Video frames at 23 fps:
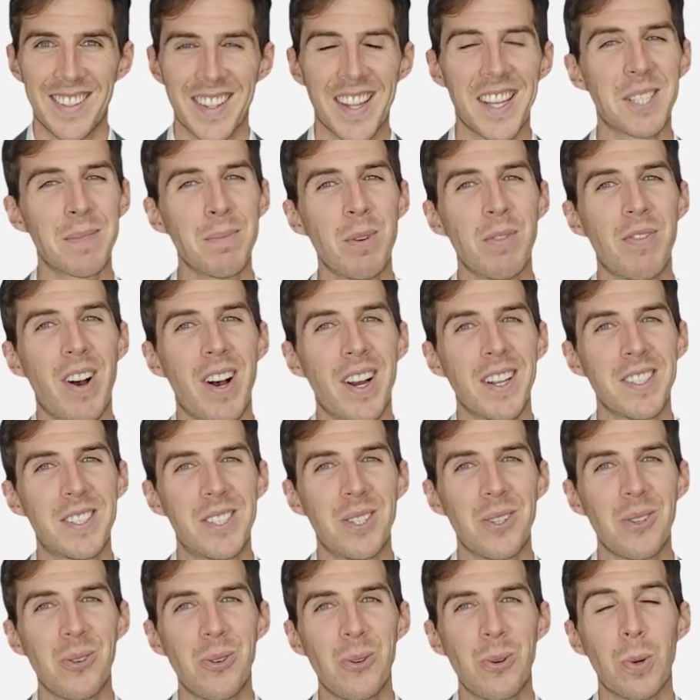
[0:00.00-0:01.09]
Let's move on
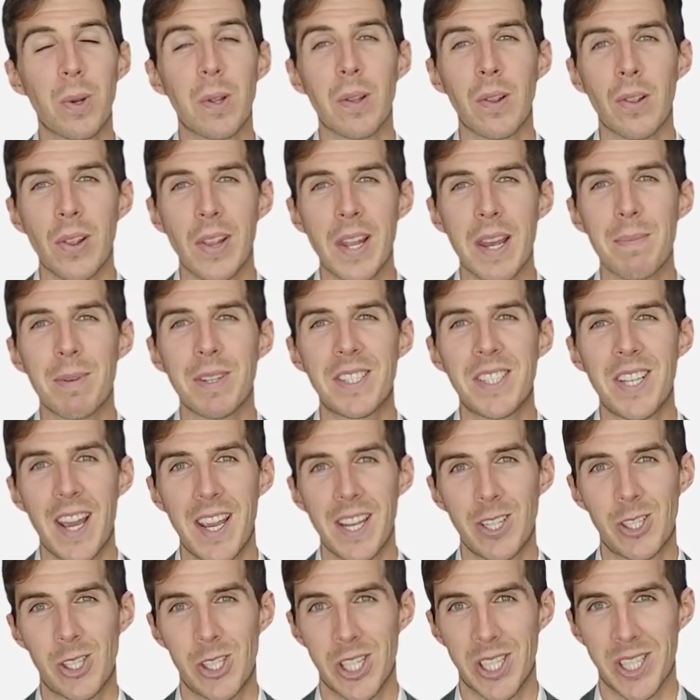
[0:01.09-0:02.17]
to
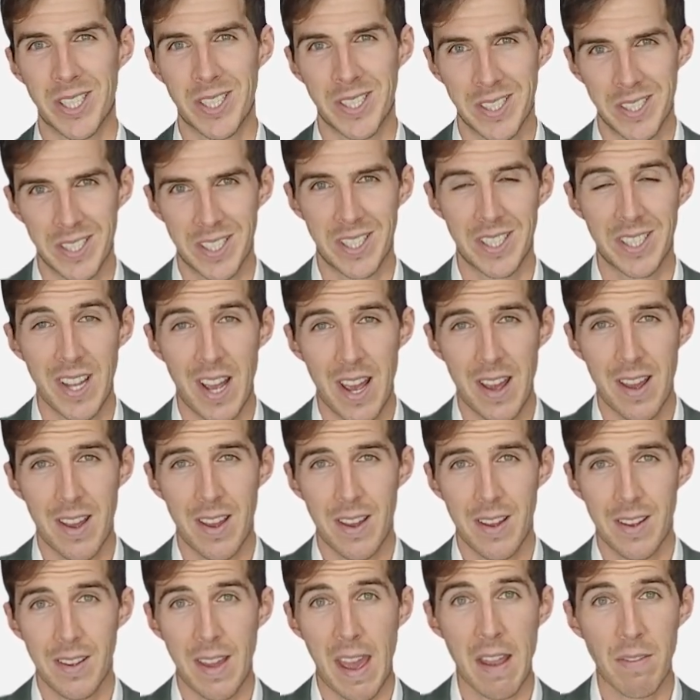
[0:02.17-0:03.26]
limitations.
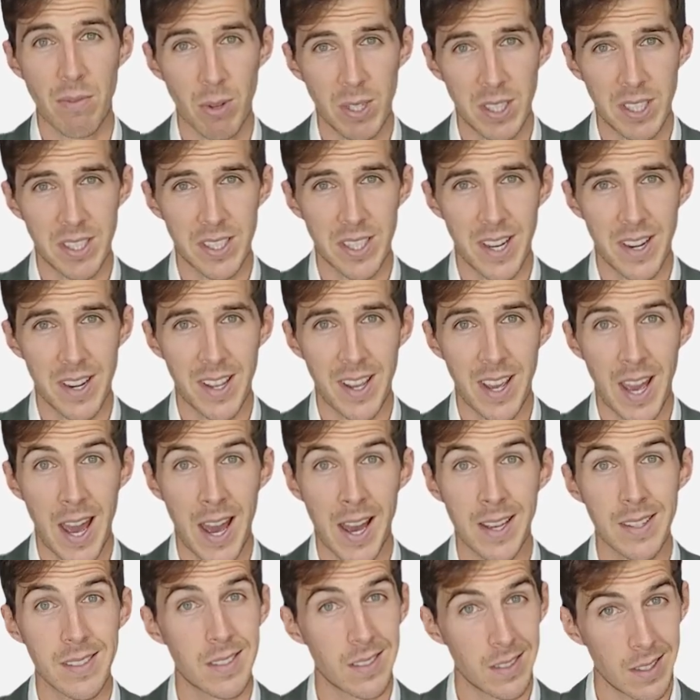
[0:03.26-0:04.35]
Every study
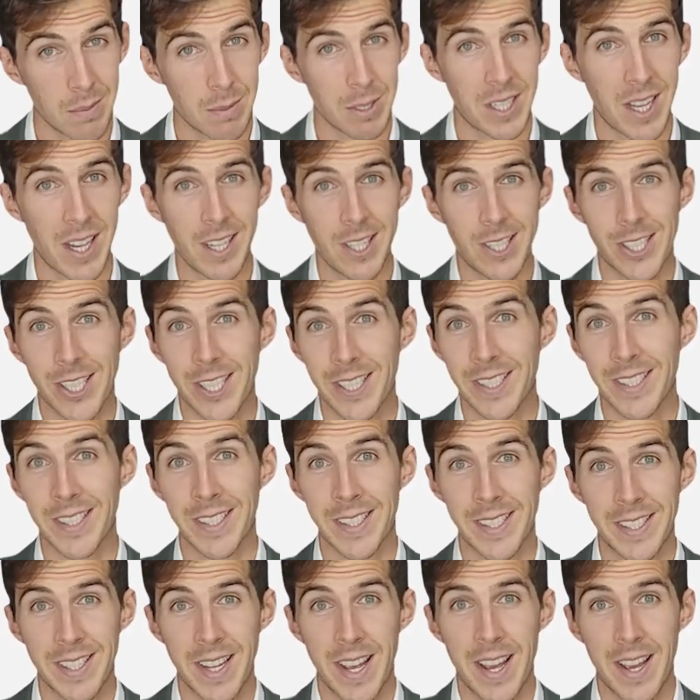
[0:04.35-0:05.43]
has
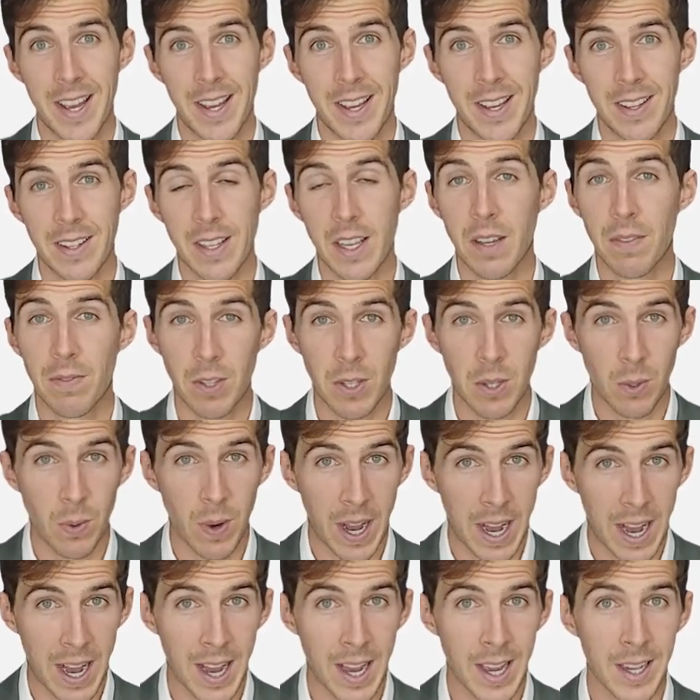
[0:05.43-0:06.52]
limitations. If you
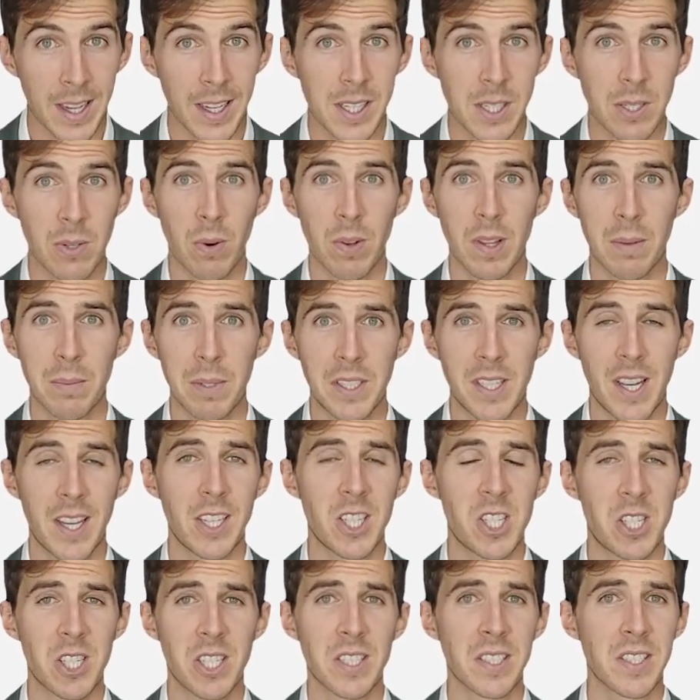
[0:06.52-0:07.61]
hide your
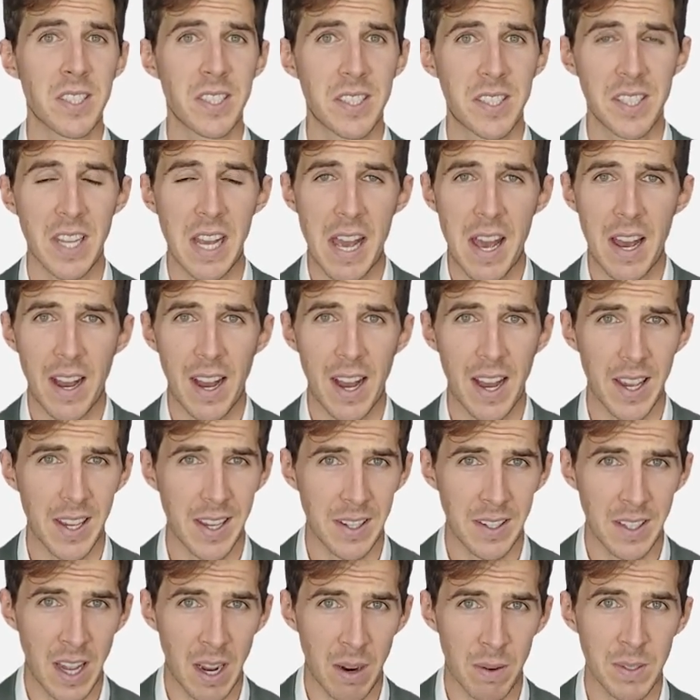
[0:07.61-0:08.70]
limitations, I
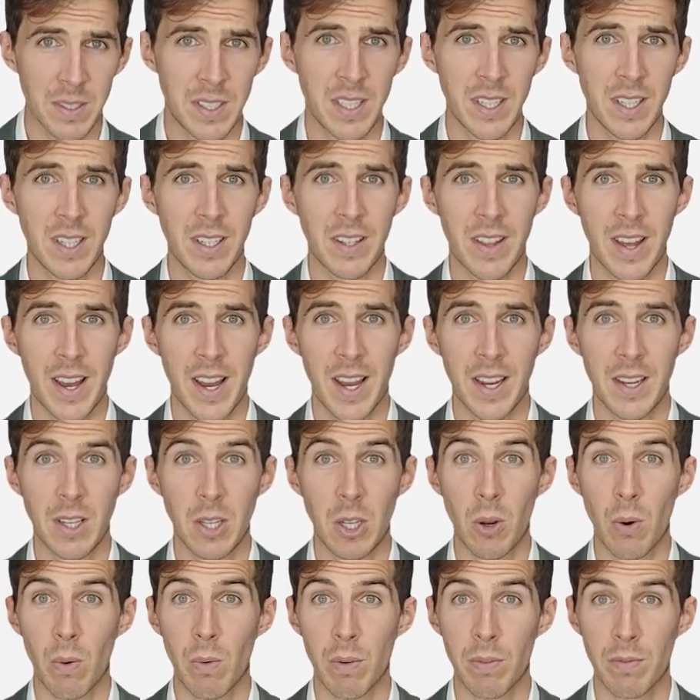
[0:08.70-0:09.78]
can guarantee that
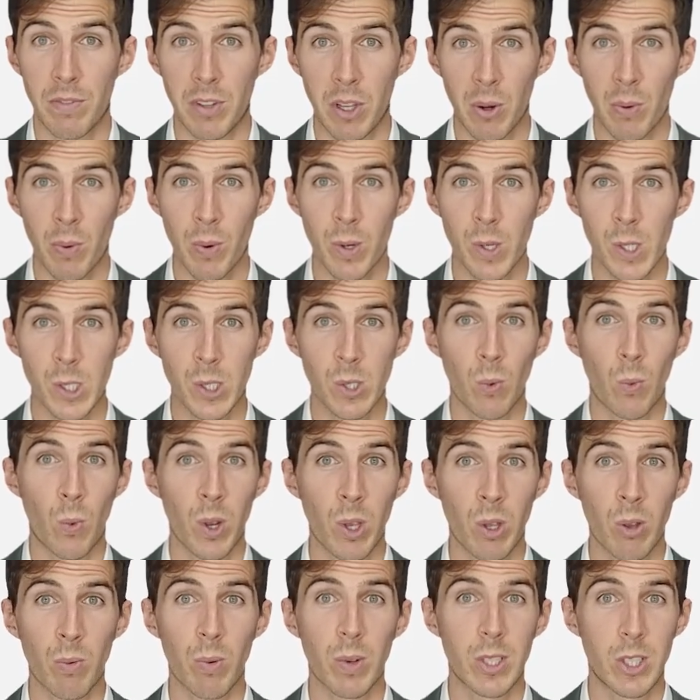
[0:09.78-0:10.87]
your reviewers
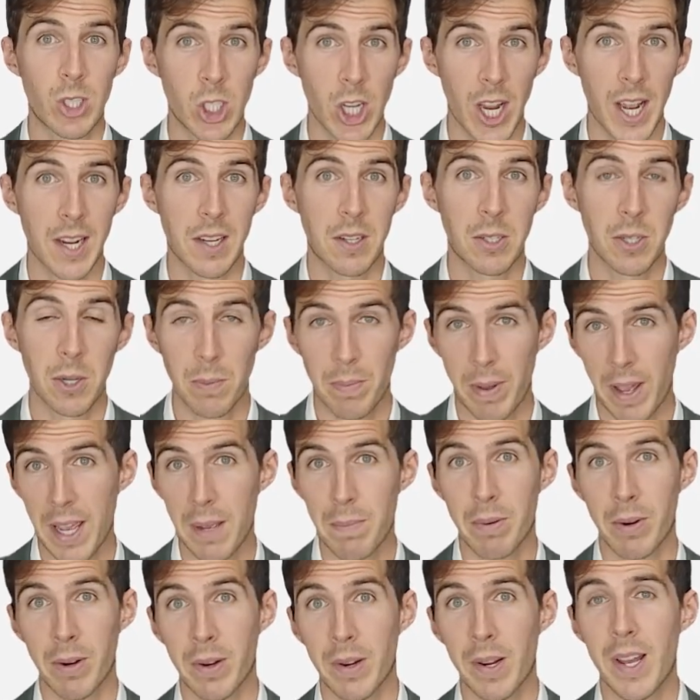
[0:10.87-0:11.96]
will reject your
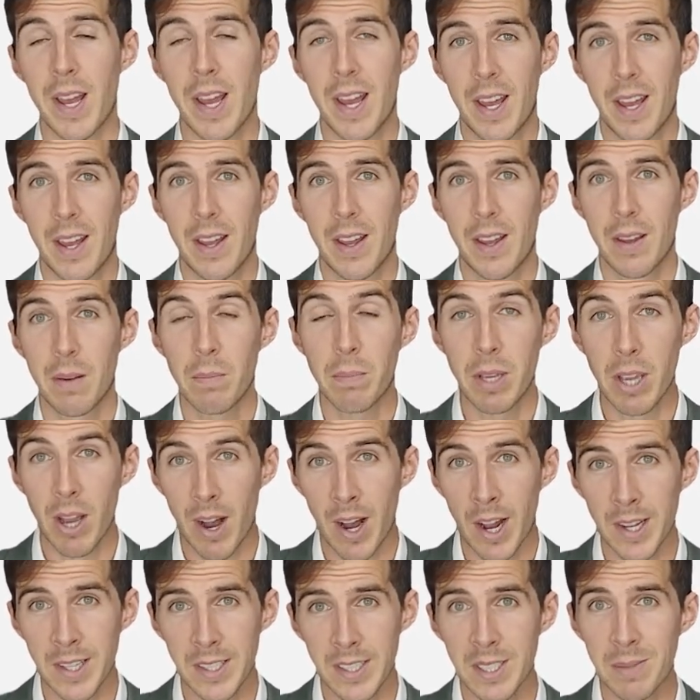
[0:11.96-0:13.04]
paper. Be
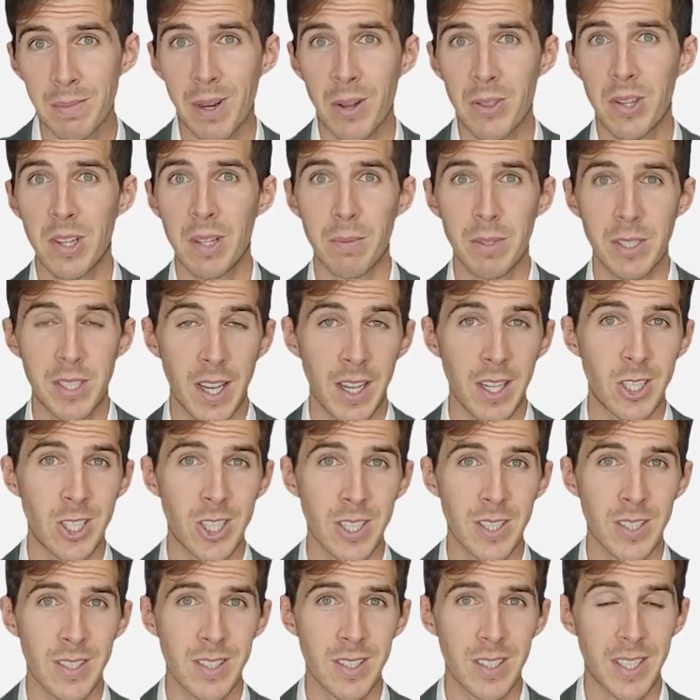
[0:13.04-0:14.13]
honest about the
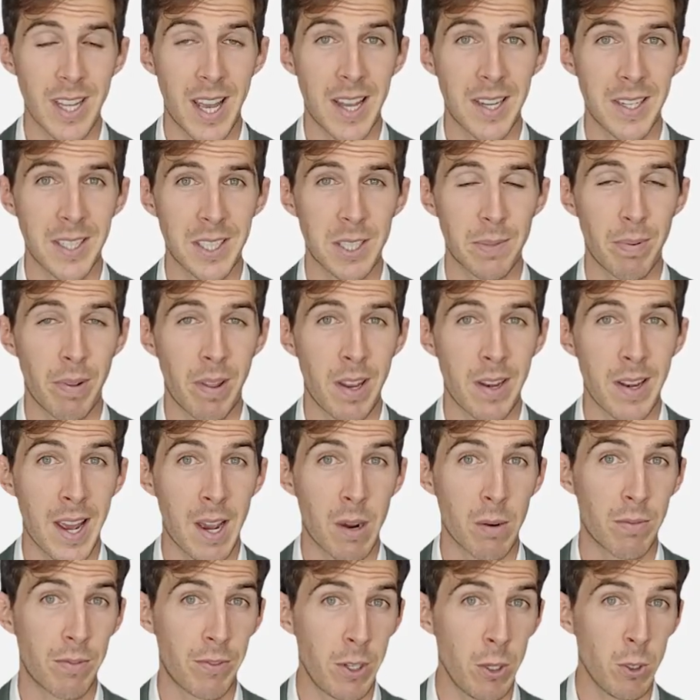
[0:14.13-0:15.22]
limitations and explain
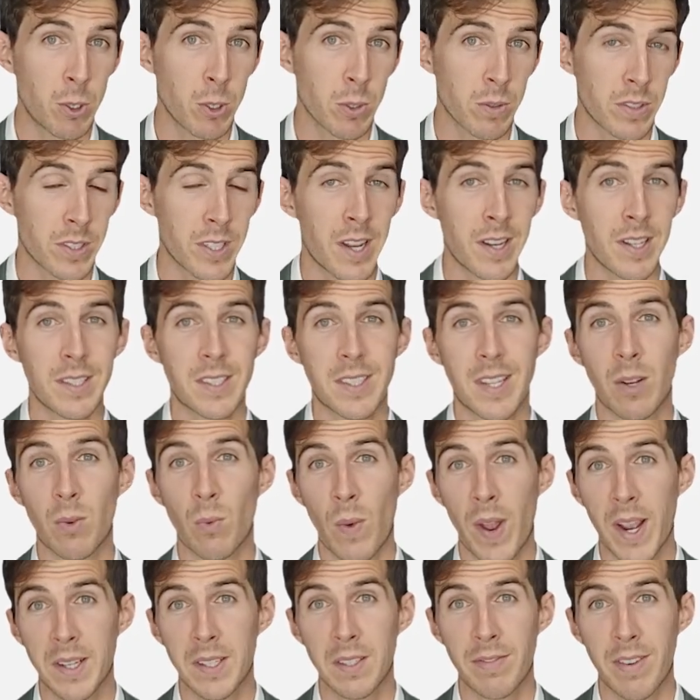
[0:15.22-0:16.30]
how future studies can
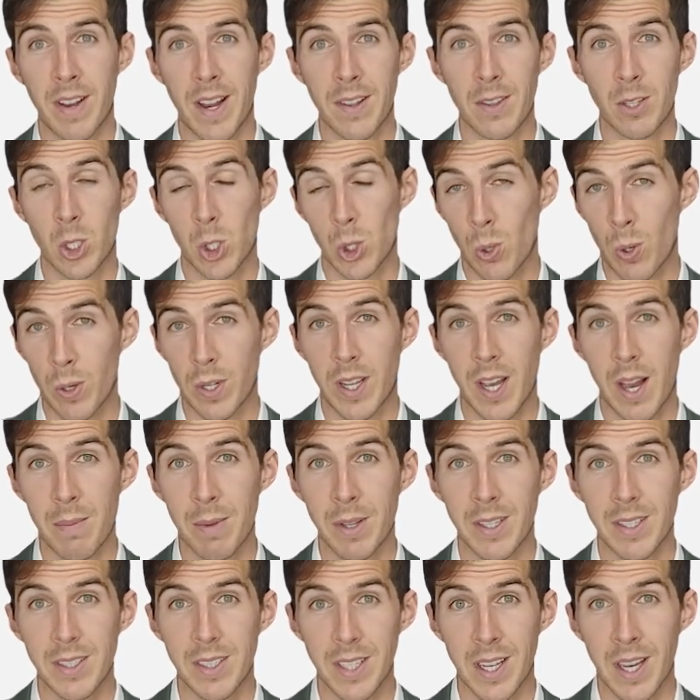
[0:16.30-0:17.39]
rectify the
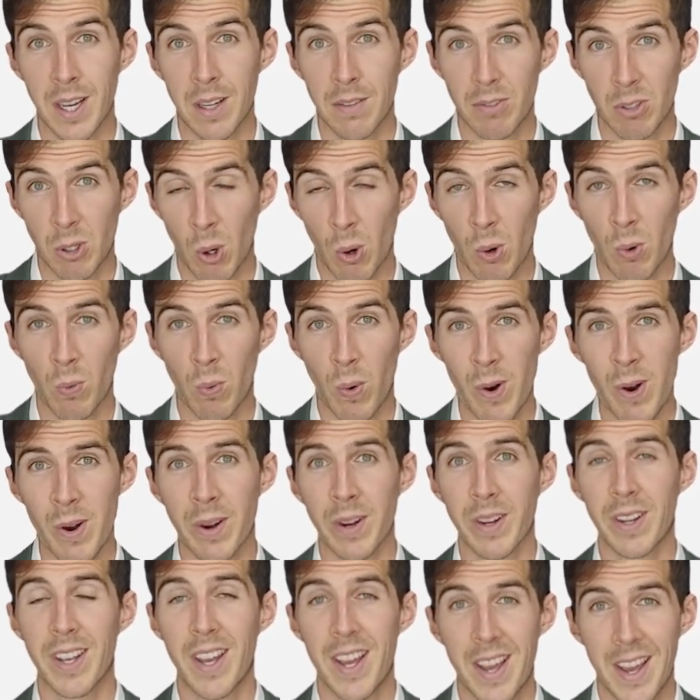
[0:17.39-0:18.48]
shortcomings of your
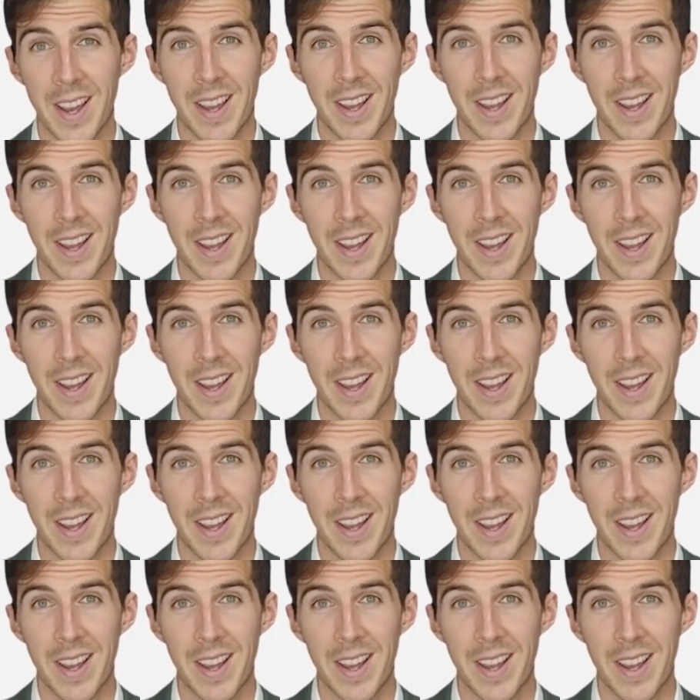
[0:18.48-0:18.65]
work.